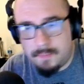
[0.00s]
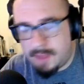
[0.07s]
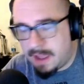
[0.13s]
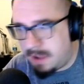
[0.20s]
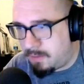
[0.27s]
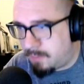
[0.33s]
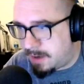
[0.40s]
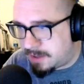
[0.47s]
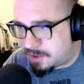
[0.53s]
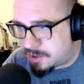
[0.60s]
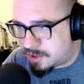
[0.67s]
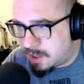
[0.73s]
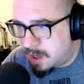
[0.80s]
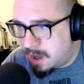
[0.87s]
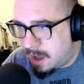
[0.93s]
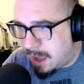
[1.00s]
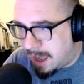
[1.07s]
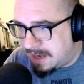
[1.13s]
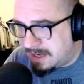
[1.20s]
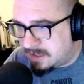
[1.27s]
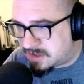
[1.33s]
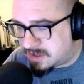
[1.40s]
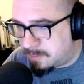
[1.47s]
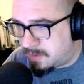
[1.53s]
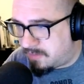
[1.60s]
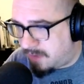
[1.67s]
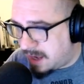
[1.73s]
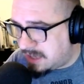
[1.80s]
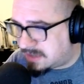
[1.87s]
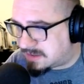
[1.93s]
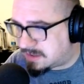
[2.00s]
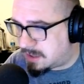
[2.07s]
hey, Rich, I need some advice.